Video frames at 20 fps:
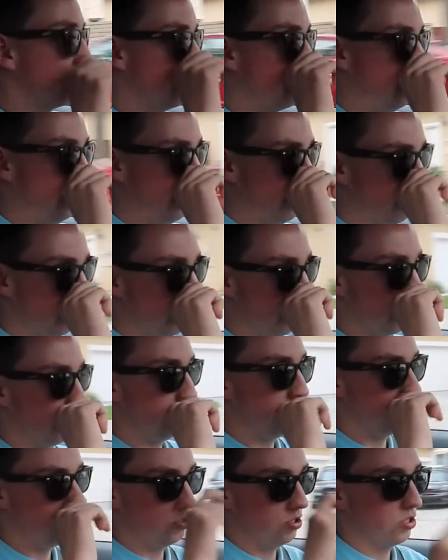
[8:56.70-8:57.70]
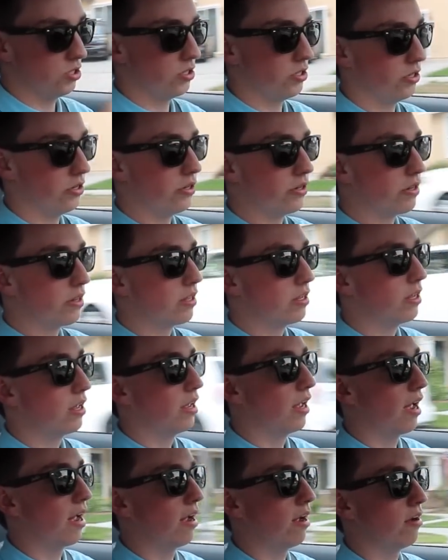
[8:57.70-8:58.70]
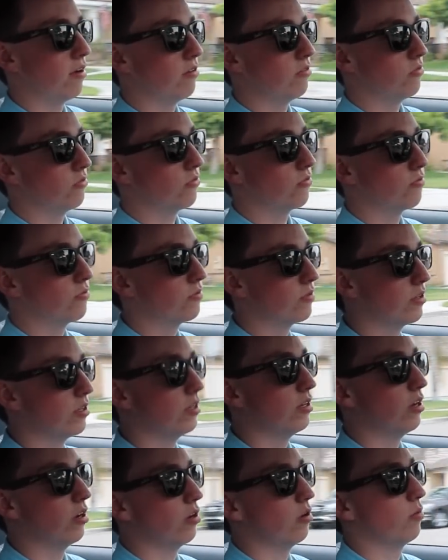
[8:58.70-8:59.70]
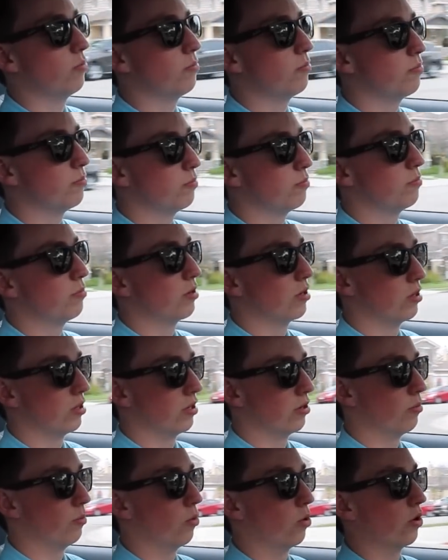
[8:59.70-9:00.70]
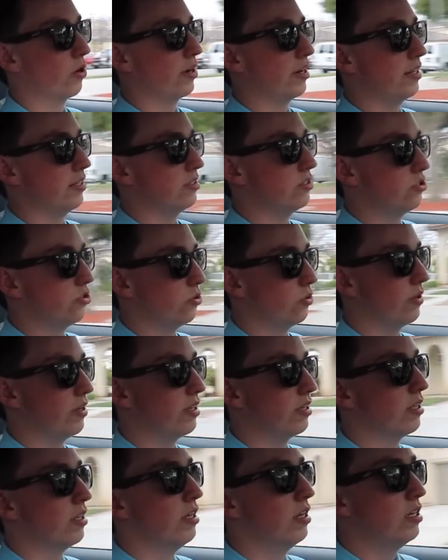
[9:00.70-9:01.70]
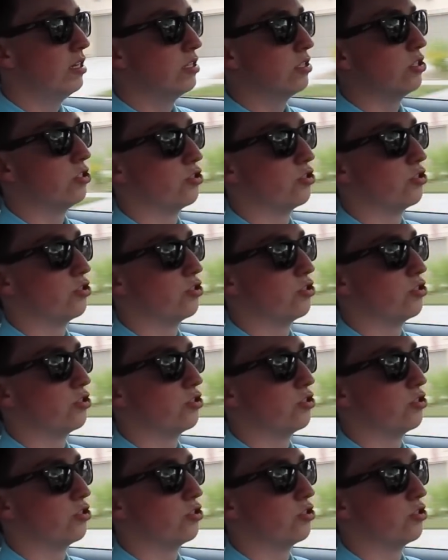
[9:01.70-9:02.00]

BMW should have, you know, put a little more into it to